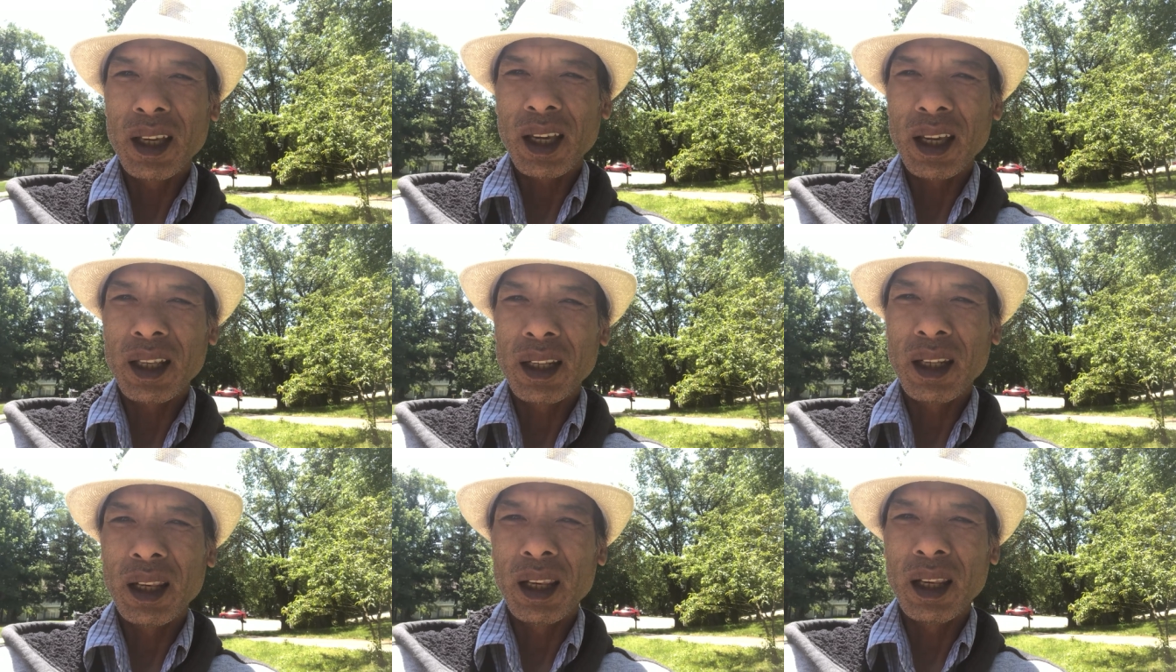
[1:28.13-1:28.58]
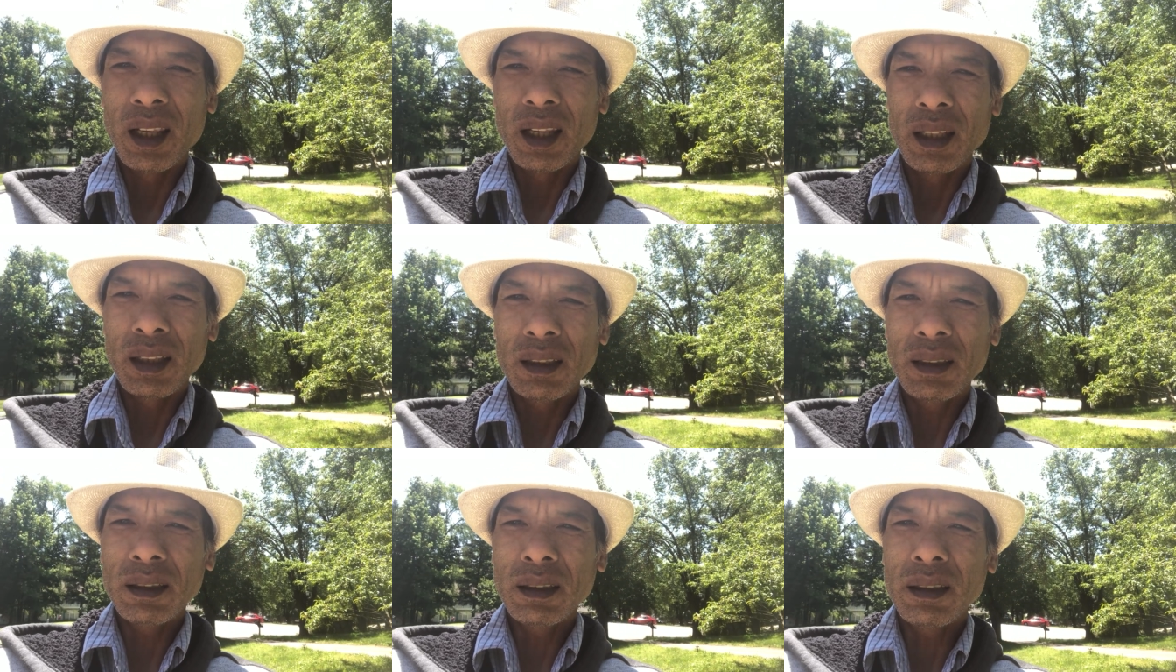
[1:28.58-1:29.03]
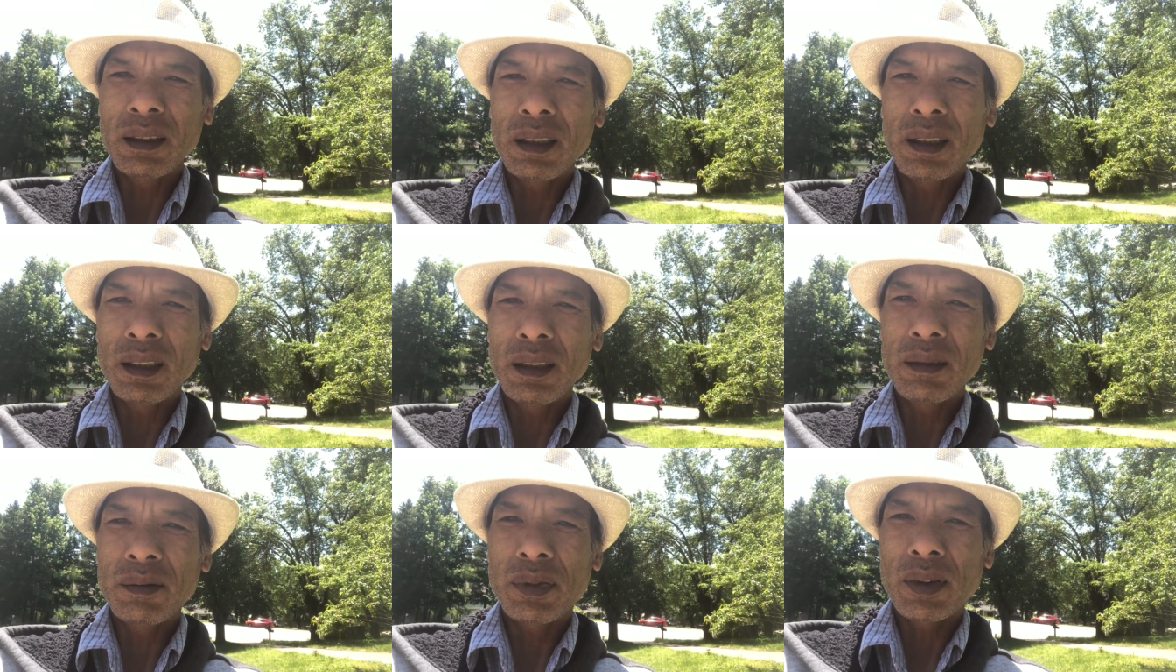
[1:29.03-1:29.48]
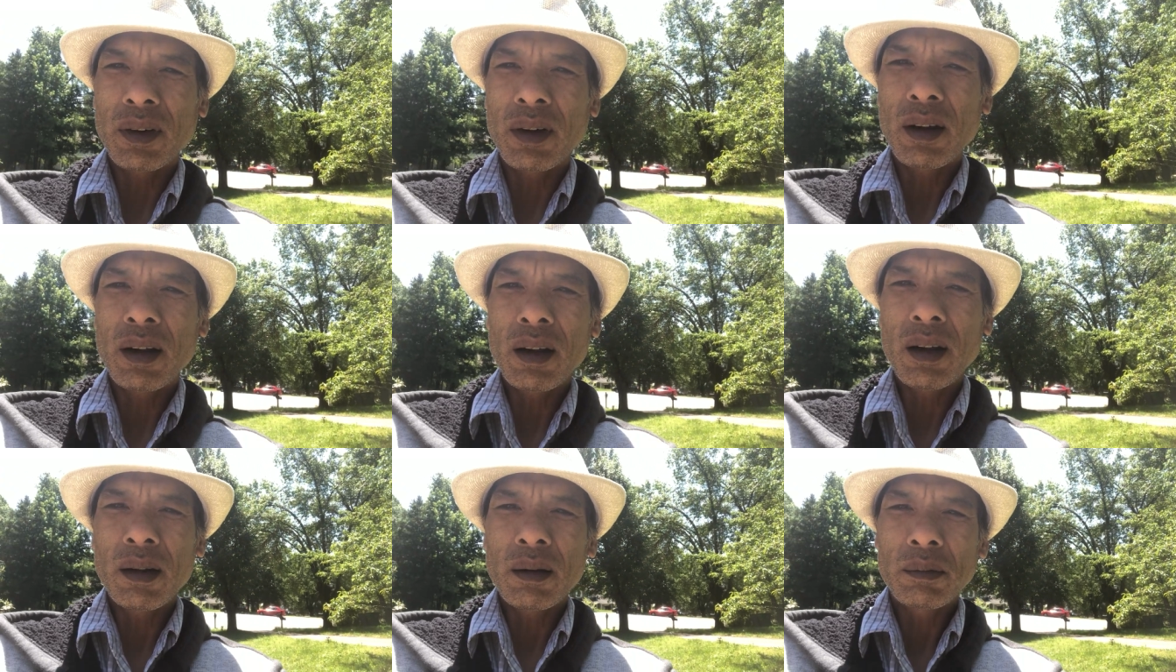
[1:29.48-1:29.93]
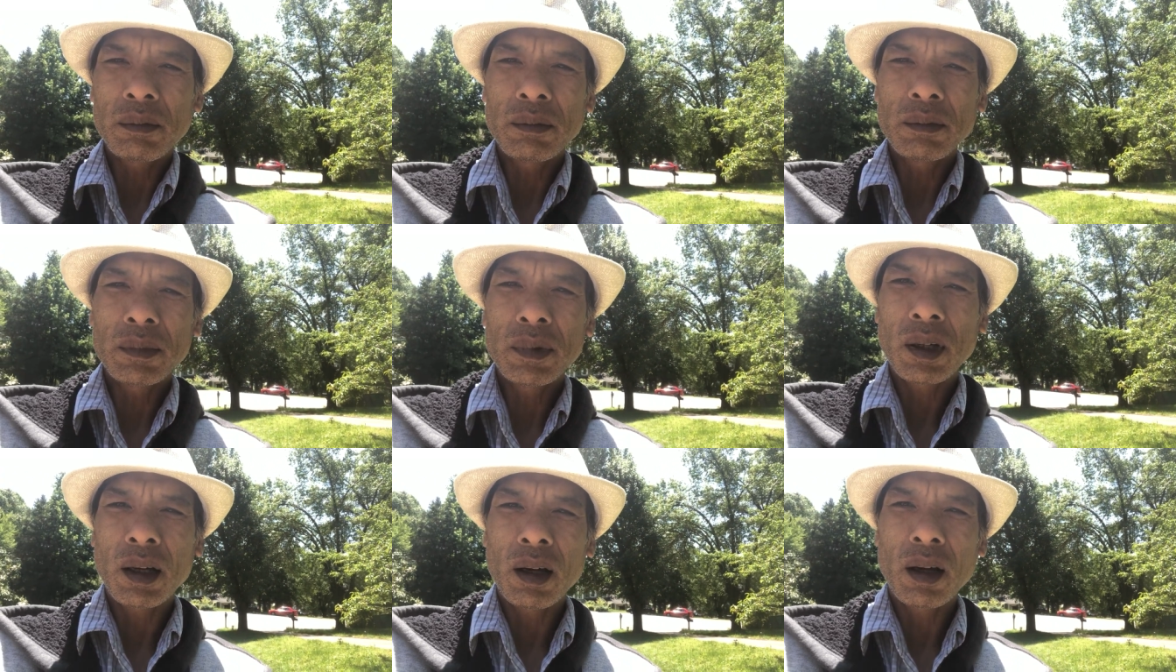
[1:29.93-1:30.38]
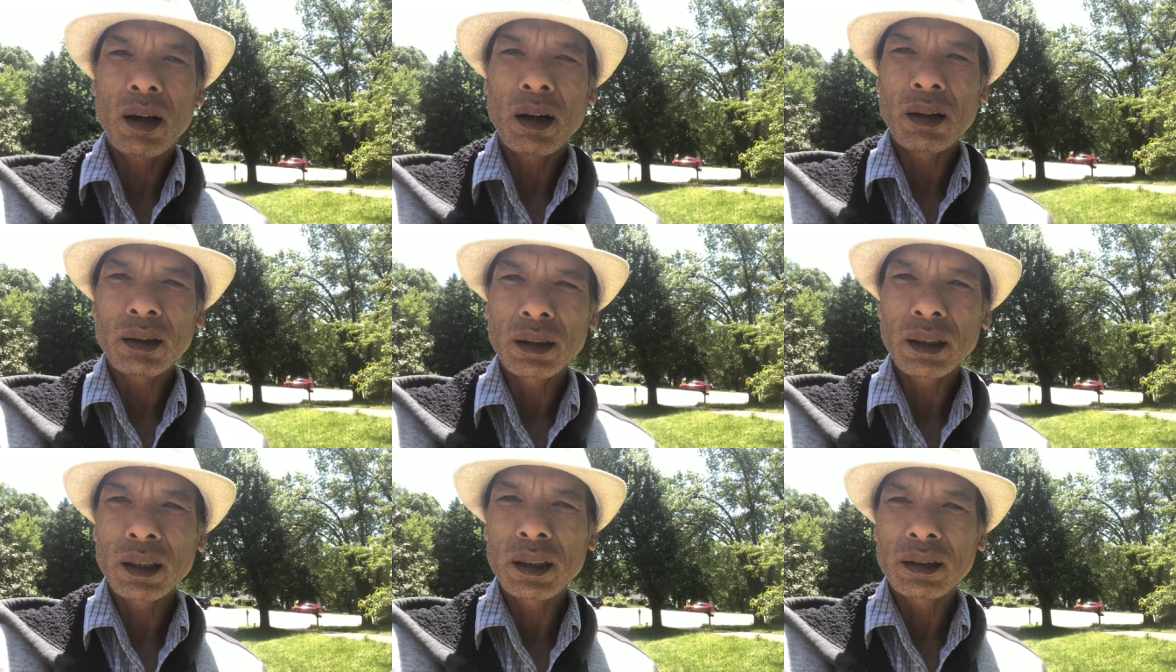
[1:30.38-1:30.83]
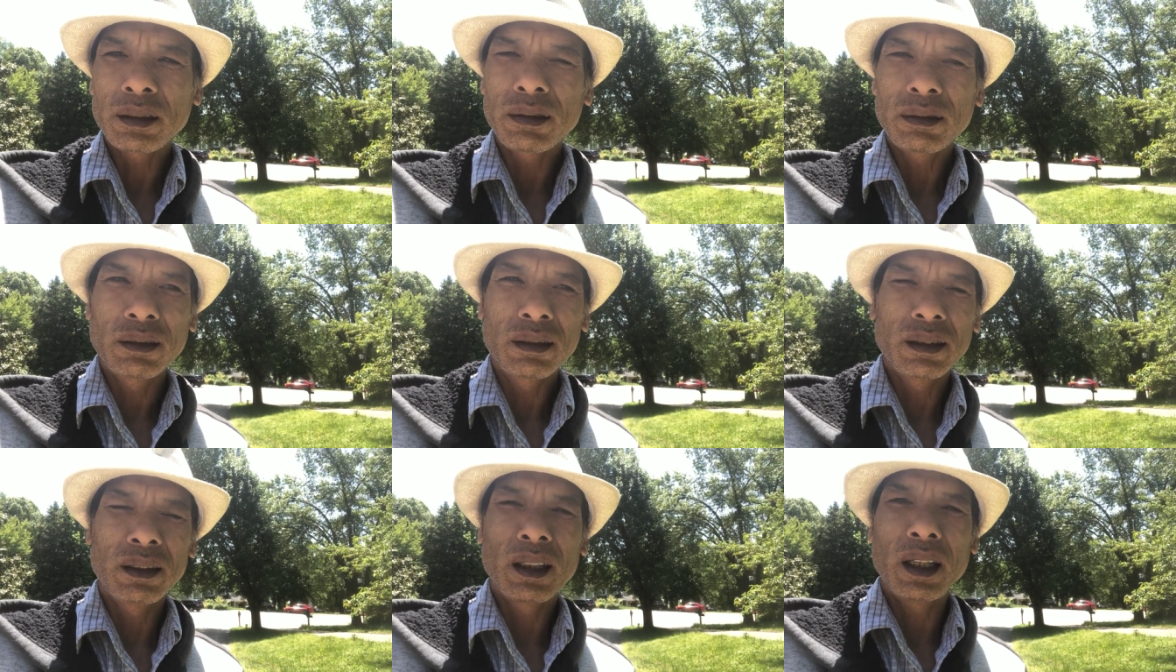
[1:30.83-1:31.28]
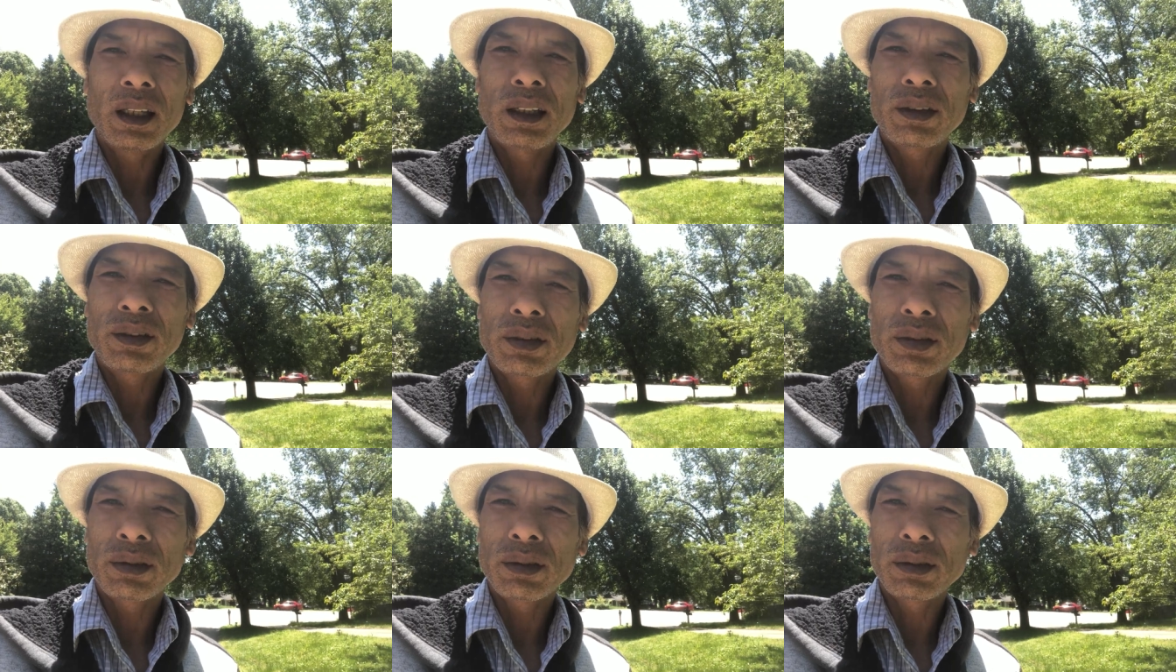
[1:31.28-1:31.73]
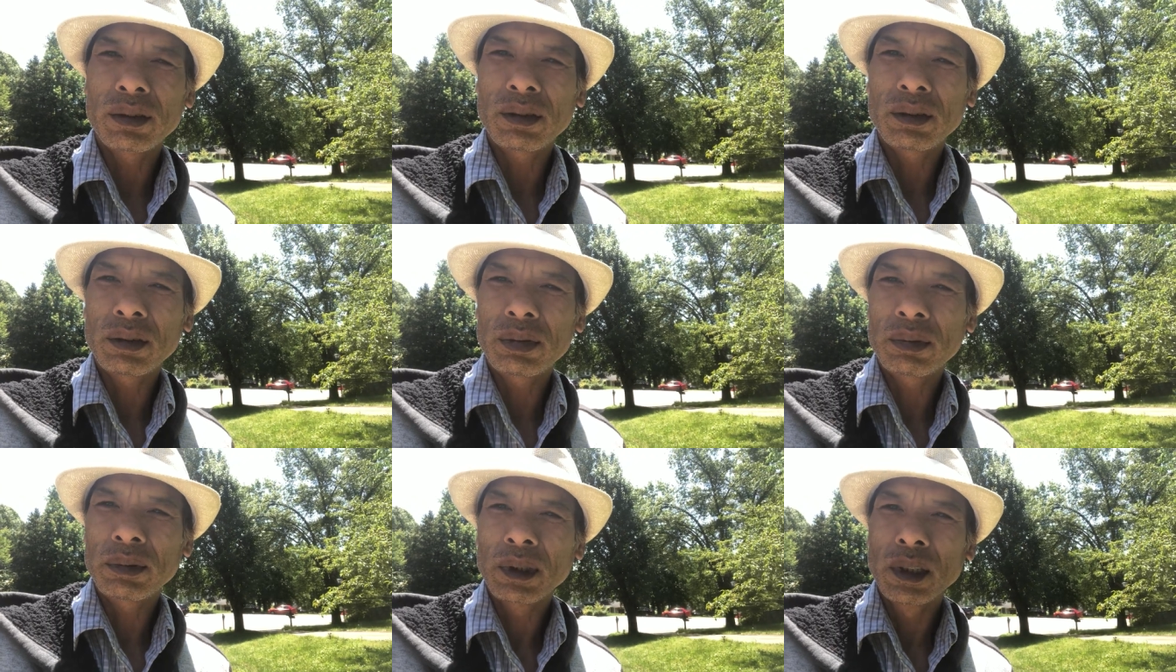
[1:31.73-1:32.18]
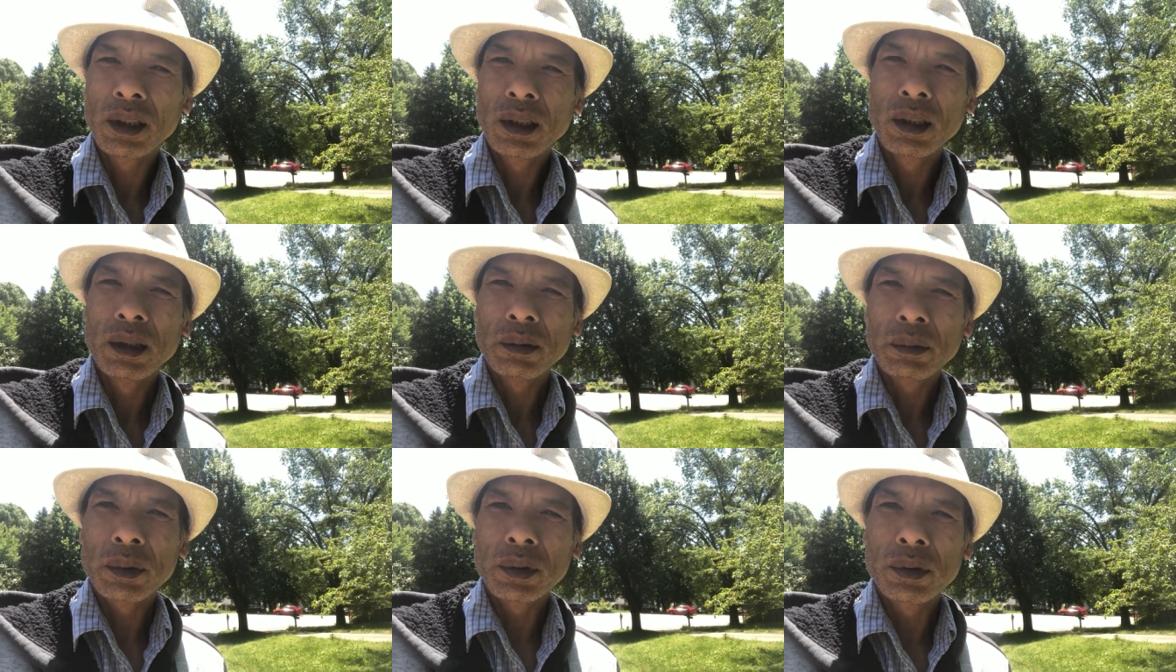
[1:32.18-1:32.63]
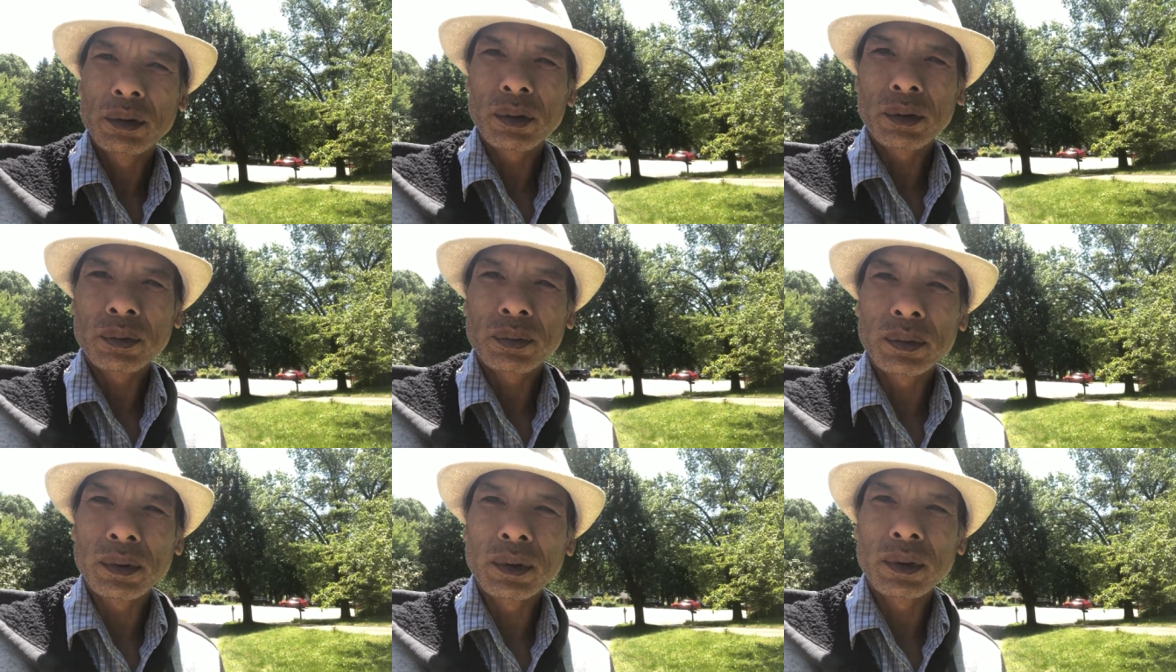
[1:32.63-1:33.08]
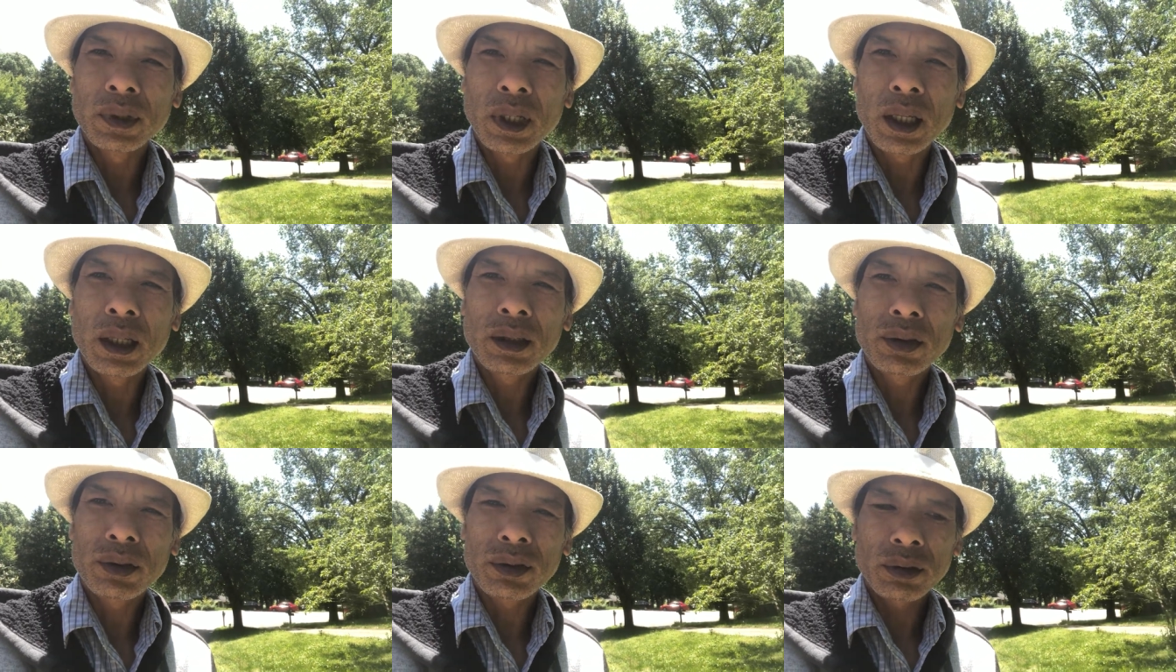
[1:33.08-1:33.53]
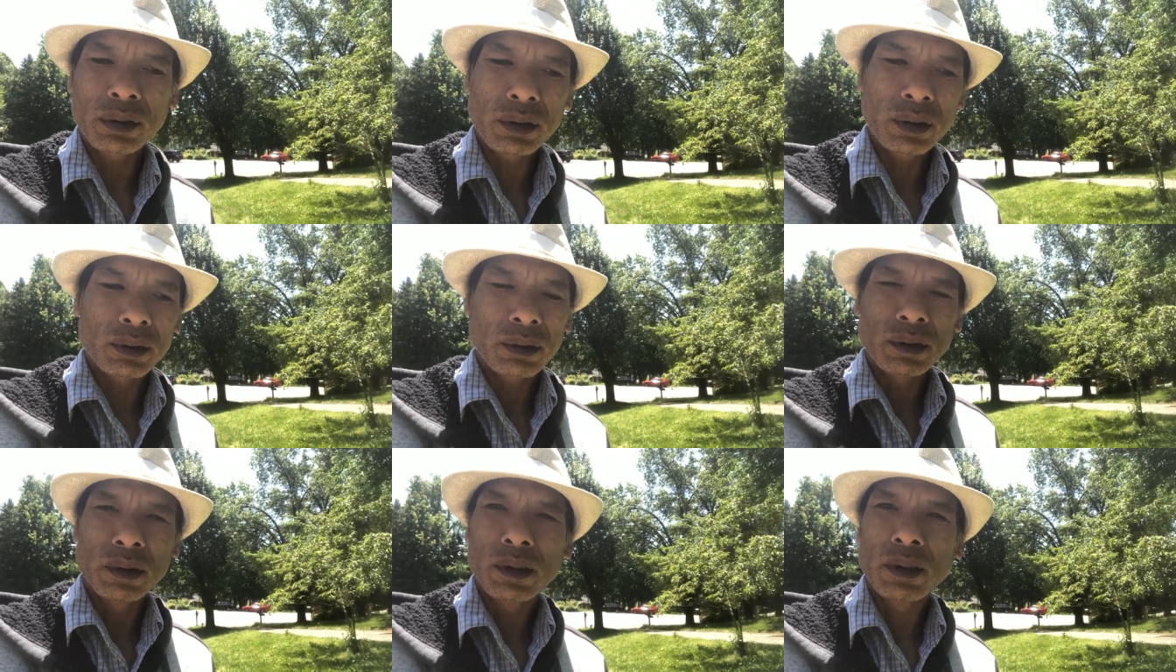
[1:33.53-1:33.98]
And learning from all these natures, beautiful natures.